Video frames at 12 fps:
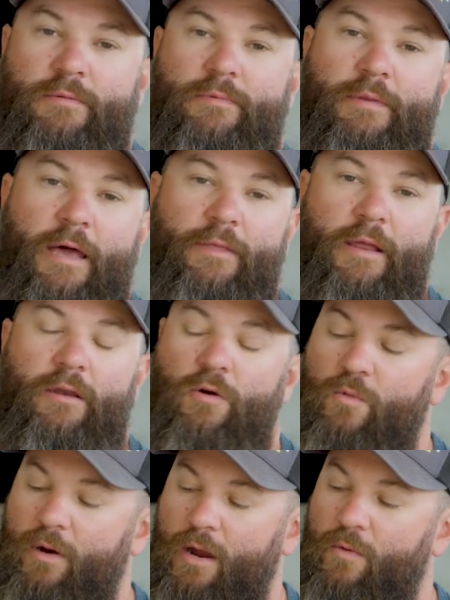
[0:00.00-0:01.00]
Now that I know
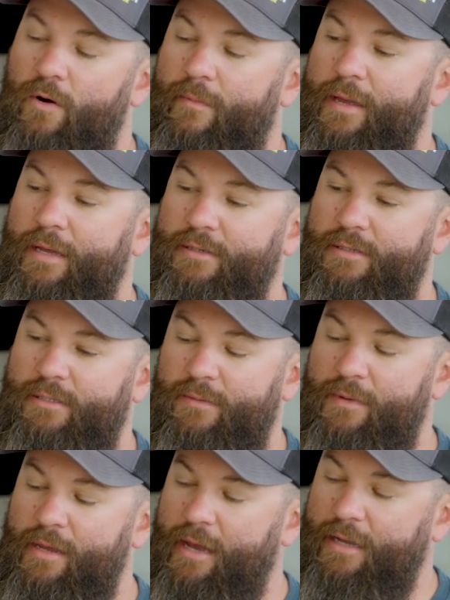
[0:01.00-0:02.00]
where I want my hinges to
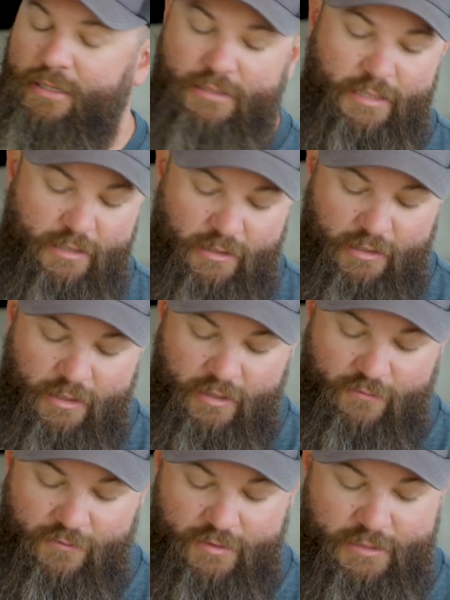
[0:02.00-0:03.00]
be, I just need the
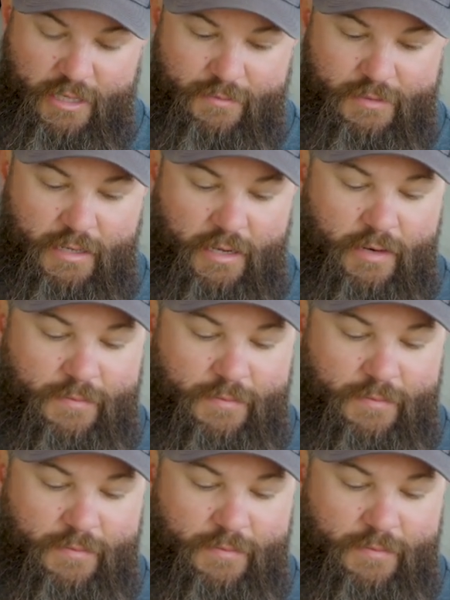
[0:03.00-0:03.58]
lid for step 10.